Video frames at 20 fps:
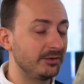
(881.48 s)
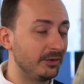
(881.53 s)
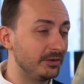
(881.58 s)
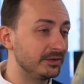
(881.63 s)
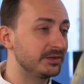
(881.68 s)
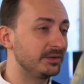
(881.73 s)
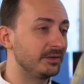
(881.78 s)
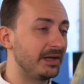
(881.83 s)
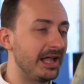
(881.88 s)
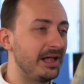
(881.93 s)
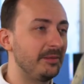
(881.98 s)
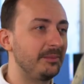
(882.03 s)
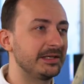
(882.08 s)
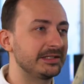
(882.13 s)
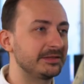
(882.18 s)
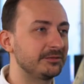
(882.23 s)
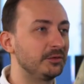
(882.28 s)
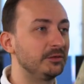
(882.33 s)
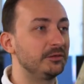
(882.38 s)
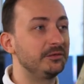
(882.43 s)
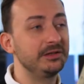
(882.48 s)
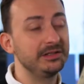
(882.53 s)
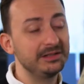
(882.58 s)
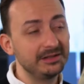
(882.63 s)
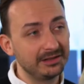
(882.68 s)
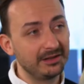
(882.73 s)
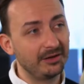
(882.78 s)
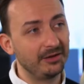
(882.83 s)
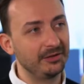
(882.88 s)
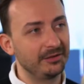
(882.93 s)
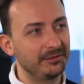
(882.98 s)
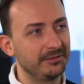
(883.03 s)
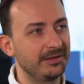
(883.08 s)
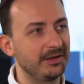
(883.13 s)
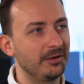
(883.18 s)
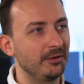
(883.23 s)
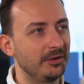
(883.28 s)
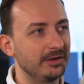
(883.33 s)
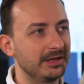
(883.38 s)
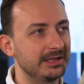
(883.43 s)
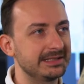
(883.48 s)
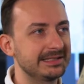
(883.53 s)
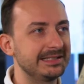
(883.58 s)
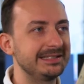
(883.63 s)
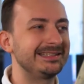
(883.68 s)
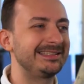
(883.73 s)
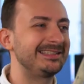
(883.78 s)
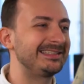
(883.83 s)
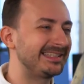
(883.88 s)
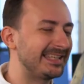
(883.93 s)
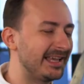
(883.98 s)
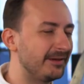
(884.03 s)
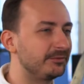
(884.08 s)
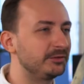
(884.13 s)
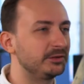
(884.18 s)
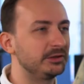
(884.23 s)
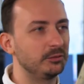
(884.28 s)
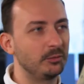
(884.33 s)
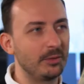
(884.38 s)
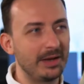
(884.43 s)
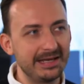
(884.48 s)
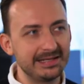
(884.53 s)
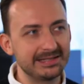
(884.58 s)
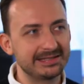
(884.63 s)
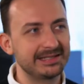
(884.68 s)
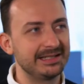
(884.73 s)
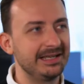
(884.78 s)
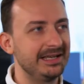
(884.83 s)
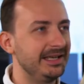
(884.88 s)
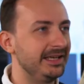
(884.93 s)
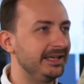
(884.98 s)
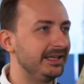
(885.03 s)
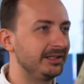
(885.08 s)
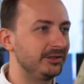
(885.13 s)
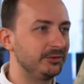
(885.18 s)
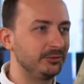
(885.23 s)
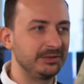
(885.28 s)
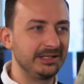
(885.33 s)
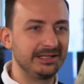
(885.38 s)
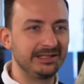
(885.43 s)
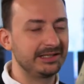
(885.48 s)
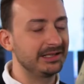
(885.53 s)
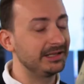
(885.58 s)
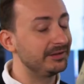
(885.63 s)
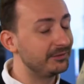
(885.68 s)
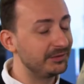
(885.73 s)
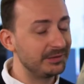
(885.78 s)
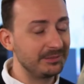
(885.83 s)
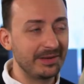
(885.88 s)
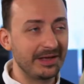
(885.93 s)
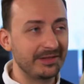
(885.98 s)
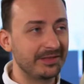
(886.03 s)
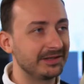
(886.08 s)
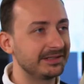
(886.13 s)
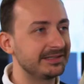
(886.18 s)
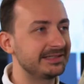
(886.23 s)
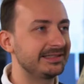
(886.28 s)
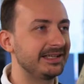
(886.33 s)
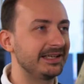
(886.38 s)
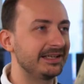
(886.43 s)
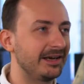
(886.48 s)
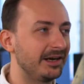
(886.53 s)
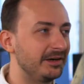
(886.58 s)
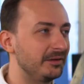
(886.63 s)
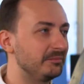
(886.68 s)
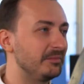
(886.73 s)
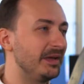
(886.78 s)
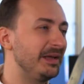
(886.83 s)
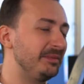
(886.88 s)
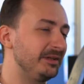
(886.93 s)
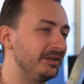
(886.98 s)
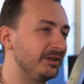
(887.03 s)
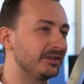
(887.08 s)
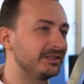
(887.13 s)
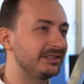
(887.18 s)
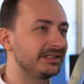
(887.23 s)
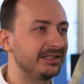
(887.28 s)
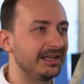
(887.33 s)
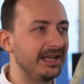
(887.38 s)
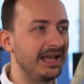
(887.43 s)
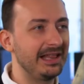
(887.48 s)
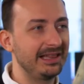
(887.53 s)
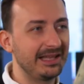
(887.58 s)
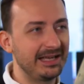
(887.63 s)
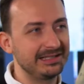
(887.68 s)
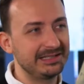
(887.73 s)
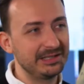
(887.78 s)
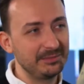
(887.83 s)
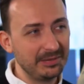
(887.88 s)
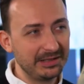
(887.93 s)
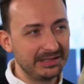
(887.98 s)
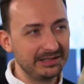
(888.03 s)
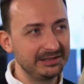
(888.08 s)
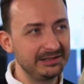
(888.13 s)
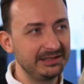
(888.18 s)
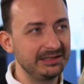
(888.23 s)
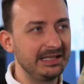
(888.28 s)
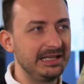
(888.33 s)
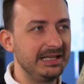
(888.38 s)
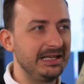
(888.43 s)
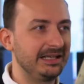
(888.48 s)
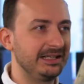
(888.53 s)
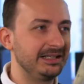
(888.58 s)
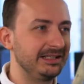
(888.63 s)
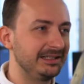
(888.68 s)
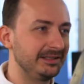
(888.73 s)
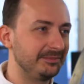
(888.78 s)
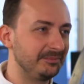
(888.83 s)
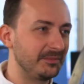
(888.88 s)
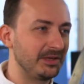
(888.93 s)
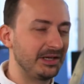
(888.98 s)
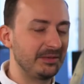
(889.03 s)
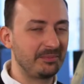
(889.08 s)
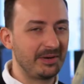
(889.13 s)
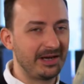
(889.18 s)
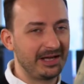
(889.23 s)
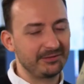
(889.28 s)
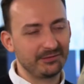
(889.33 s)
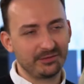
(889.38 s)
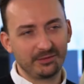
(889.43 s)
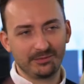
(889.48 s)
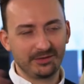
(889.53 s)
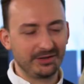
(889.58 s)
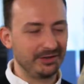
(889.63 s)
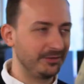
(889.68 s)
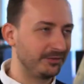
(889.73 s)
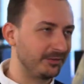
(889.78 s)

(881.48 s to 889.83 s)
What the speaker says: also help us fulfill all of the orders in several ways, including delivery methods that are maybe not airline typical, apart from the, of